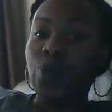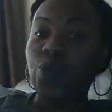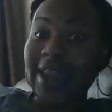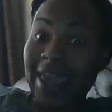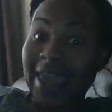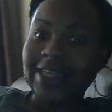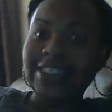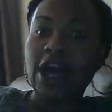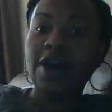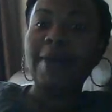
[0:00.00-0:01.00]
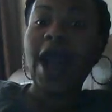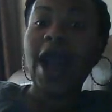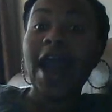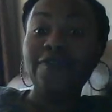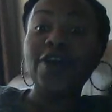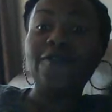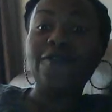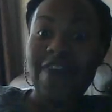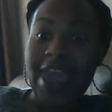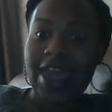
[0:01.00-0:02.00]
to 180 talking about I feel
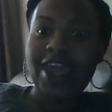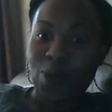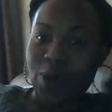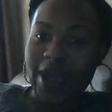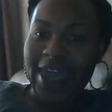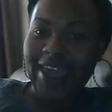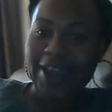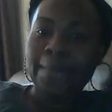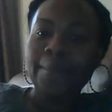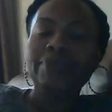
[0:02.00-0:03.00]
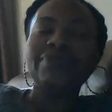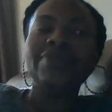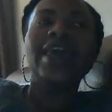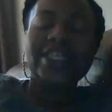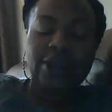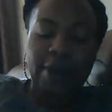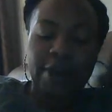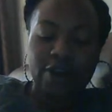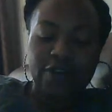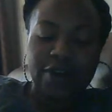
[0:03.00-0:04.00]
fat at 180. So
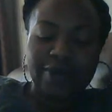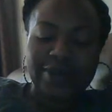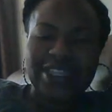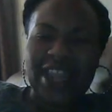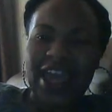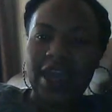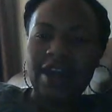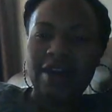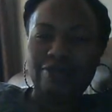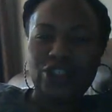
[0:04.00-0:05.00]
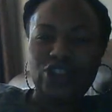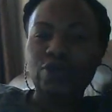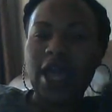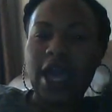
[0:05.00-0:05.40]
my girlfriend was like, but you were